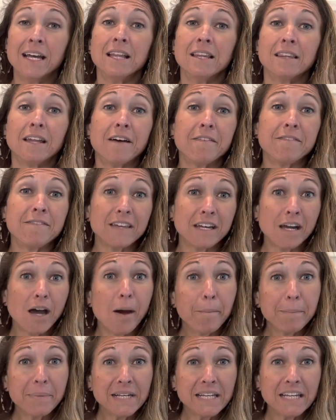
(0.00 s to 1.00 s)
Love the
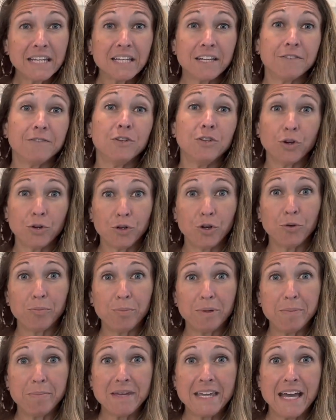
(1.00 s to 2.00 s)
company. And if you don't know
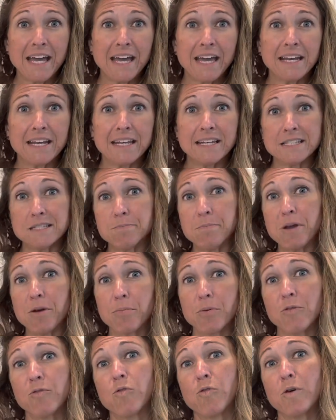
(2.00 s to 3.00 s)
BPN, it's Bare
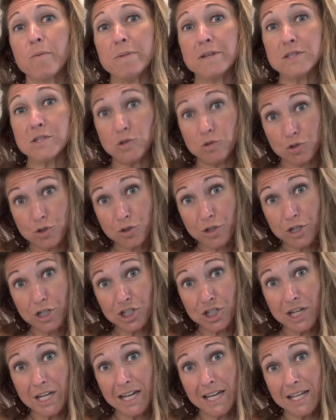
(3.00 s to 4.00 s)
Performance
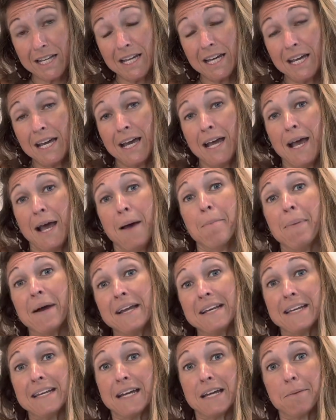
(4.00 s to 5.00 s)
Nutrition by
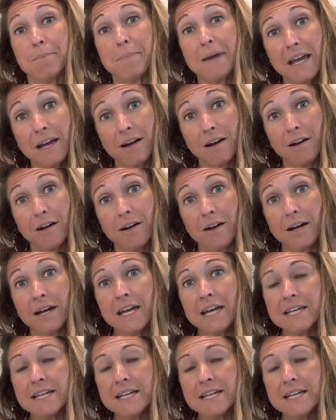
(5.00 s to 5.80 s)
Nick Bare.